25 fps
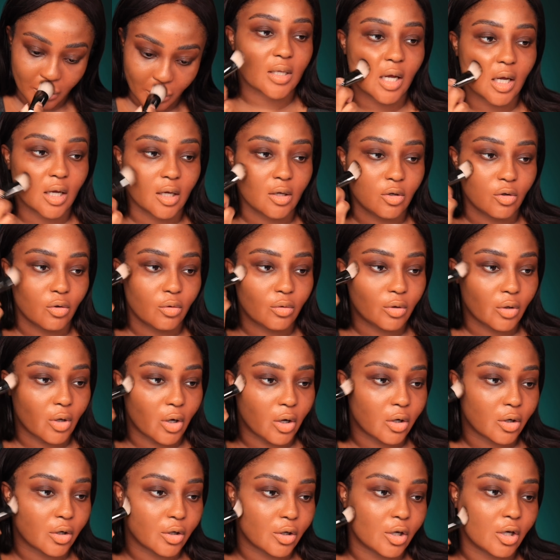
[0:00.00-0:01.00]
I no
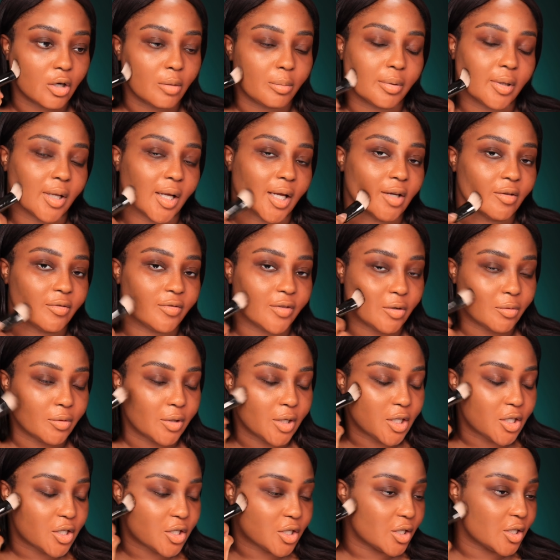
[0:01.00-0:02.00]
longer apply
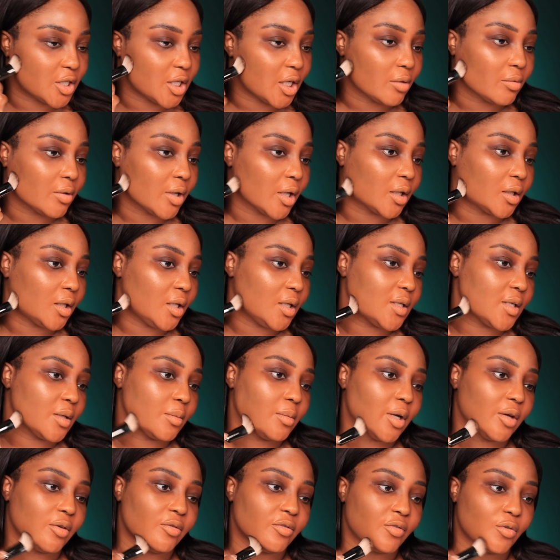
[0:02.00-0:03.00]
foundation directly to
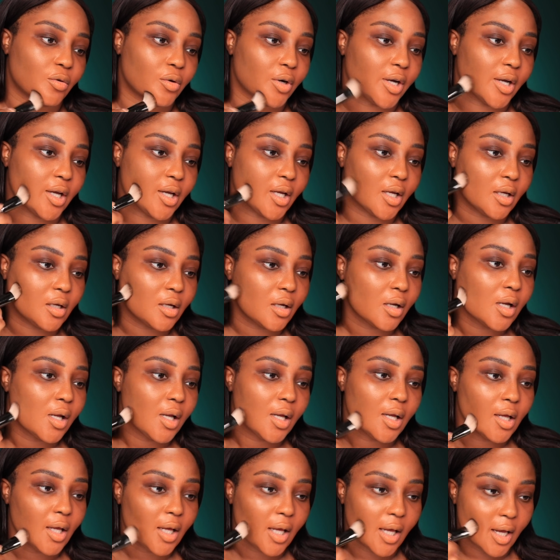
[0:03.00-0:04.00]
my forehead,
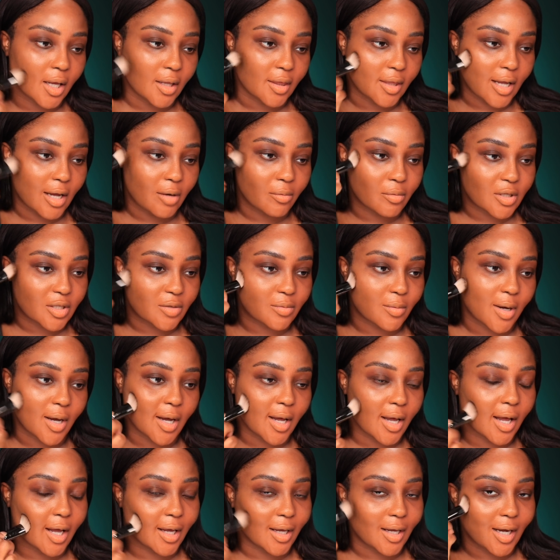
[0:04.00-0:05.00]
and that was
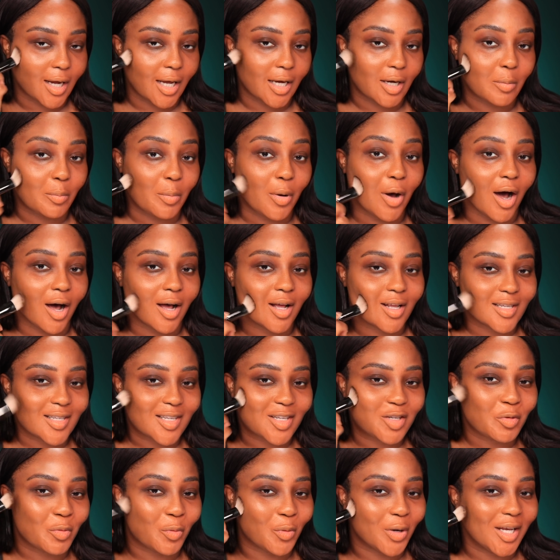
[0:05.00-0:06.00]
why I kind of
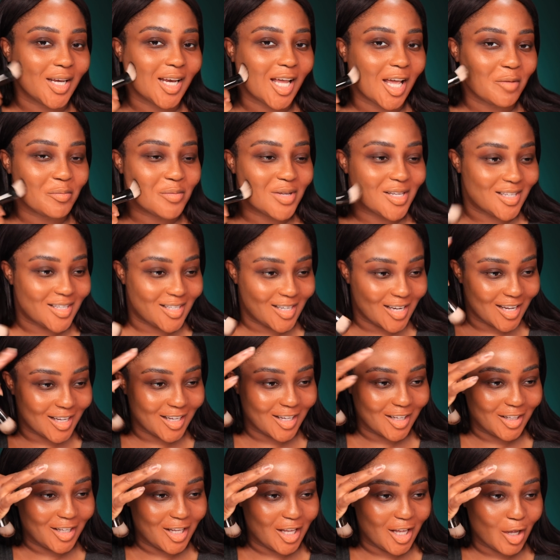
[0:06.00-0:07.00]
paused when I
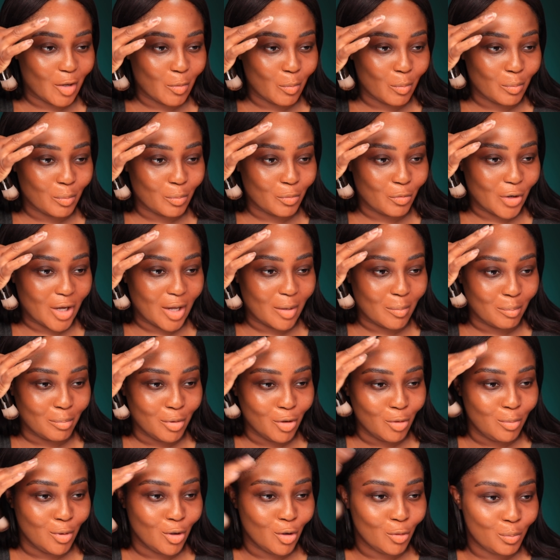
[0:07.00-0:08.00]
mistakenly went
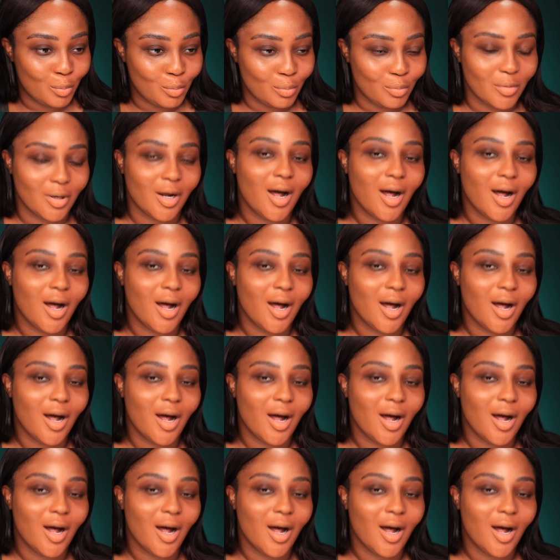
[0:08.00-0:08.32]
bloop bloop